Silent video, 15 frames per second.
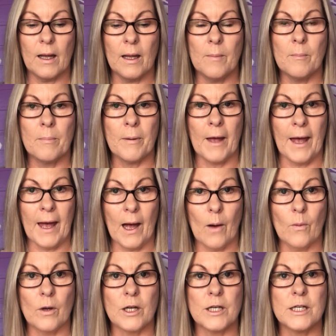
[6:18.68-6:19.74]

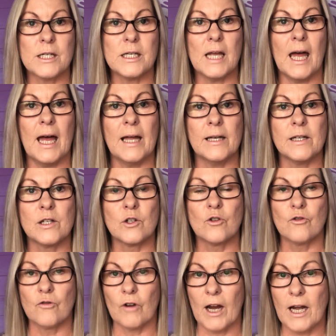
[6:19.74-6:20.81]
empowered and
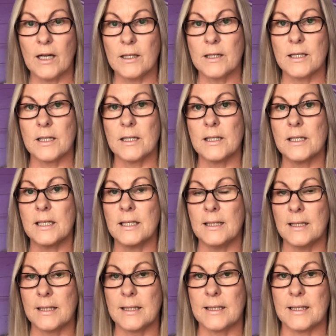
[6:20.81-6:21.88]
grounded in
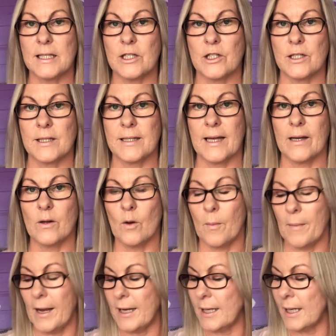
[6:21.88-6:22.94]
the decisions that you're
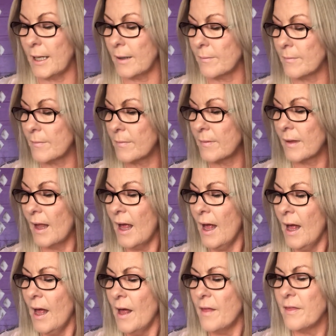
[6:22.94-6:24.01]
making.
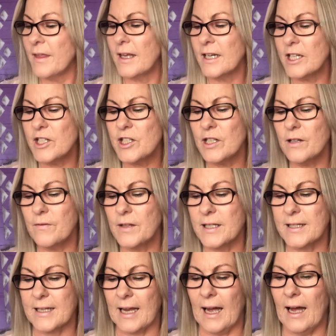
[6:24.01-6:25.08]
The energy of
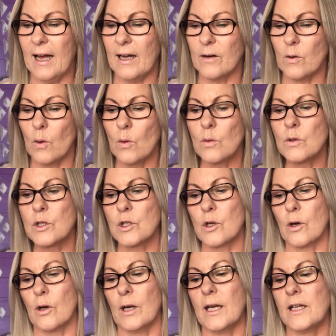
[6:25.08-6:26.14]
this card
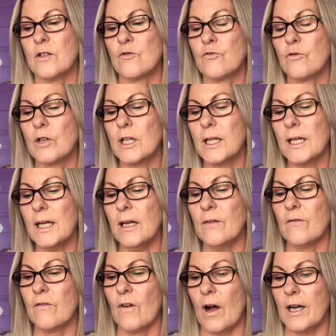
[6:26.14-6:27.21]
also is really
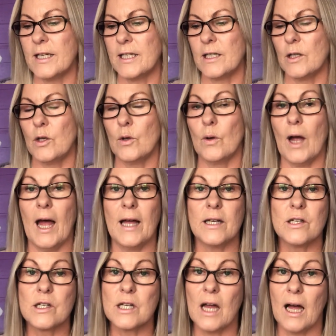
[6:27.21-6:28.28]
inviting you
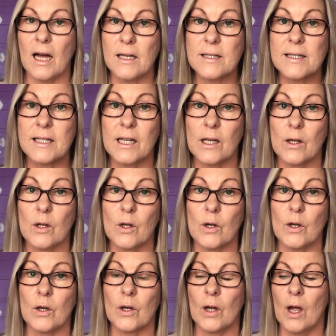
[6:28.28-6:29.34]
and asking
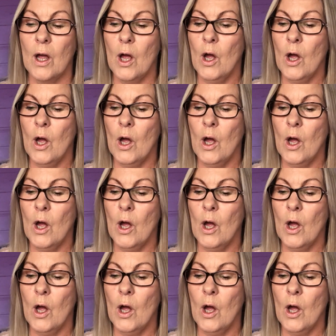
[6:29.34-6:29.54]
you